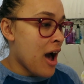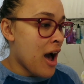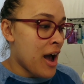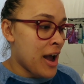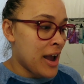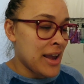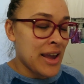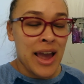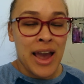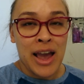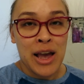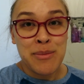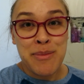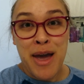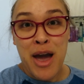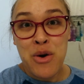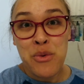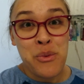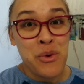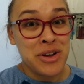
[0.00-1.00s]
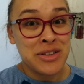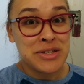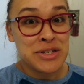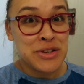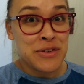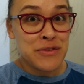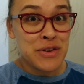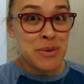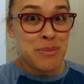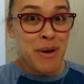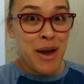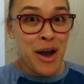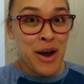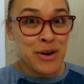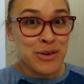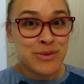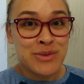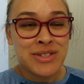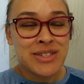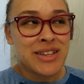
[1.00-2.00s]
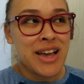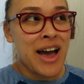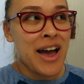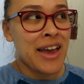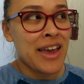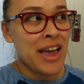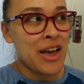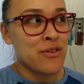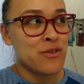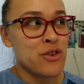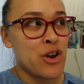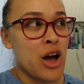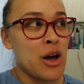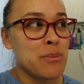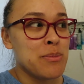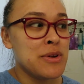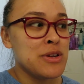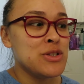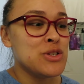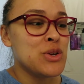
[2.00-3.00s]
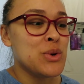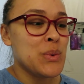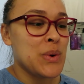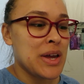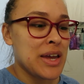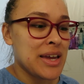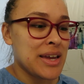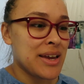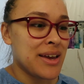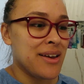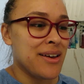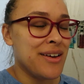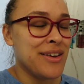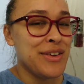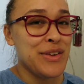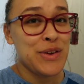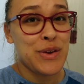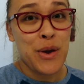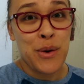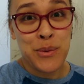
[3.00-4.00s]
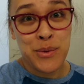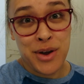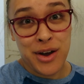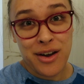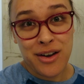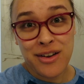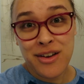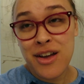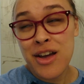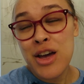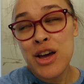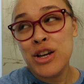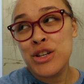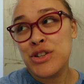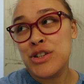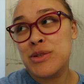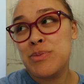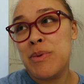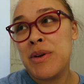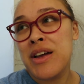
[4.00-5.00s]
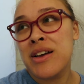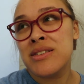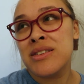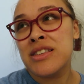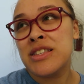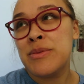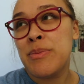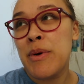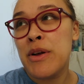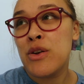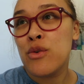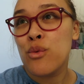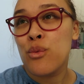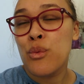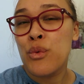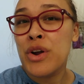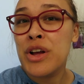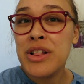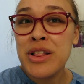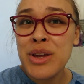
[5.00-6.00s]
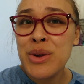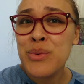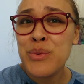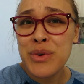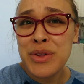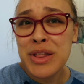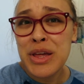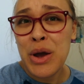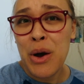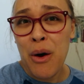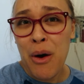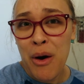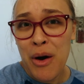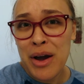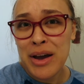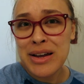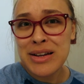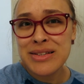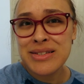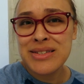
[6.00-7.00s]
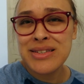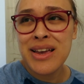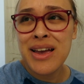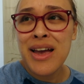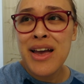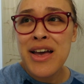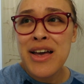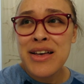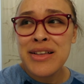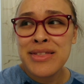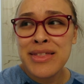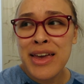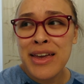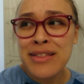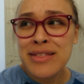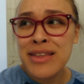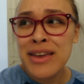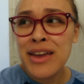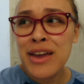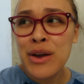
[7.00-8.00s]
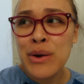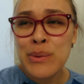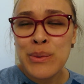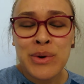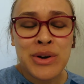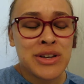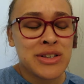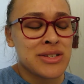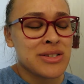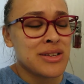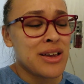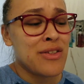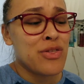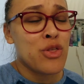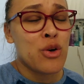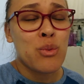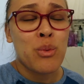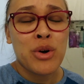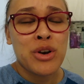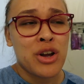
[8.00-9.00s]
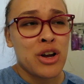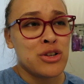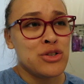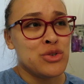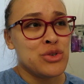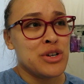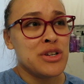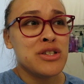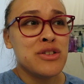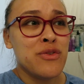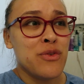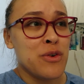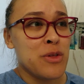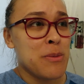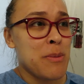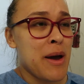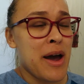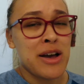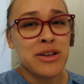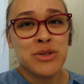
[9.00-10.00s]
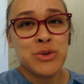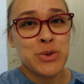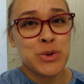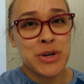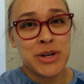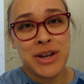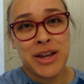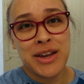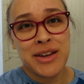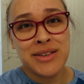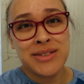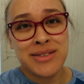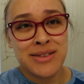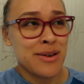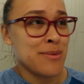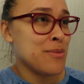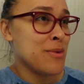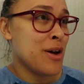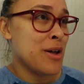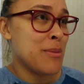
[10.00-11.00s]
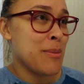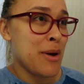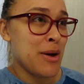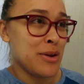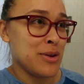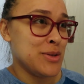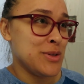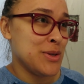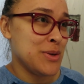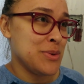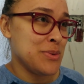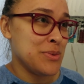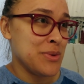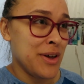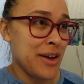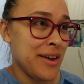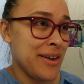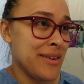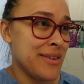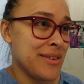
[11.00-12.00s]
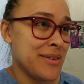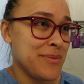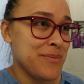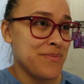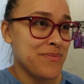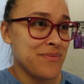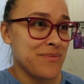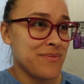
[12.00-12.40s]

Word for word: I am at 170 pounds. I have not been doing yoga just because it's been really hot lately. It was in the 100s for the past 3 days, and I'm not about to do like